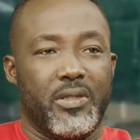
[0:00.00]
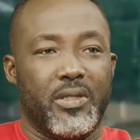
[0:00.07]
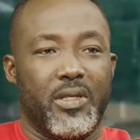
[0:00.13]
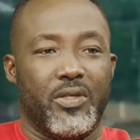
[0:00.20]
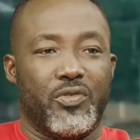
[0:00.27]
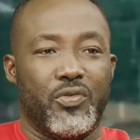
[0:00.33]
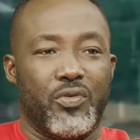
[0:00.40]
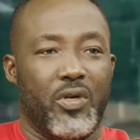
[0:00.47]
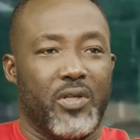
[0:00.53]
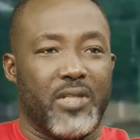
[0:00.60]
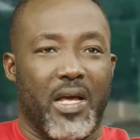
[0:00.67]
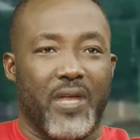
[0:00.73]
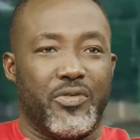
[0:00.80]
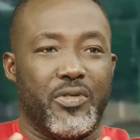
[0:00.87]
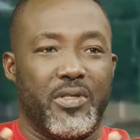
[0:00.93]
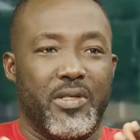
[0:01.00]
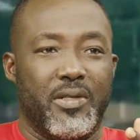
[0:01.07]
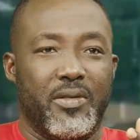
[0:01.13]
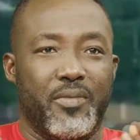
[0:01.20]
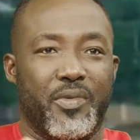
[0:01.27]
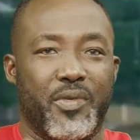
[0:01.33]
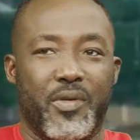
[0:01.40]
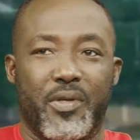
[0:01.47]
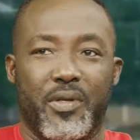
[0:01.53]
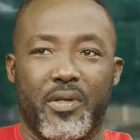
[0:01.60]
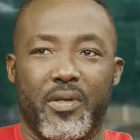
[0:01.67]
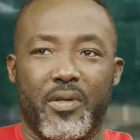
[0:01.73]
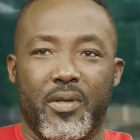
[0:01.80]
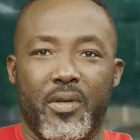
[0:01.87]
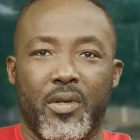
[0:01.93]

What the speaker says: They should not actually be,